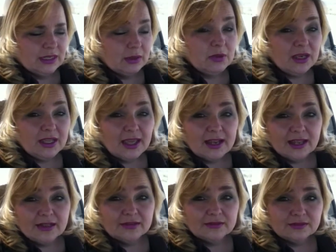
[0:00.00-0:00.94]
I'm gonna get
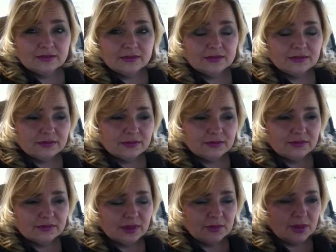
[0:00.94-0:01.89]
it.
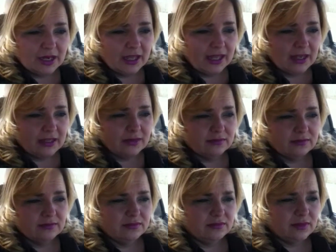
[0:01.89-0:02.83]
I'm gonna get it.
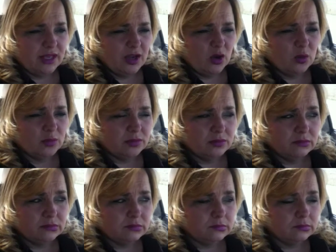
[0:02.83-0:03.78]
I hope.
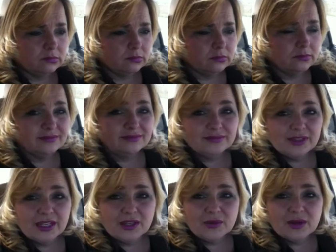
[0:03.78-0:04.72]

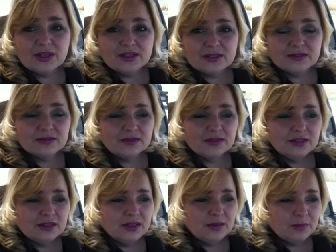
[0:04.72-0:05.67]
Anyways,
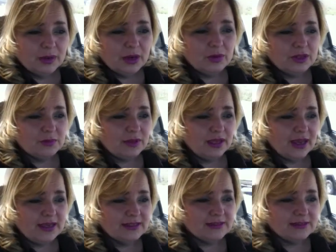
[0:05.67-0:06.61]
bear with me,
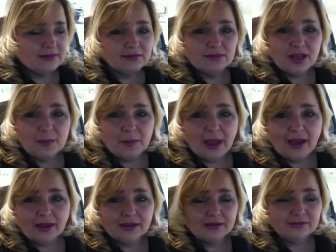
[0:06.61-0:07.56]
guys. I'm
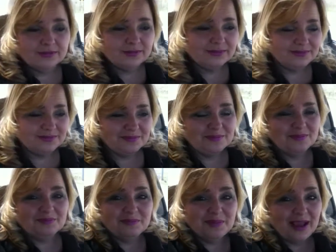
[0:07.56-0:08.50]
back.
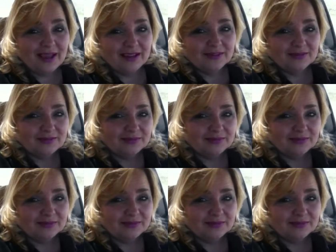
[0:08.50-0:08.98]
Bye.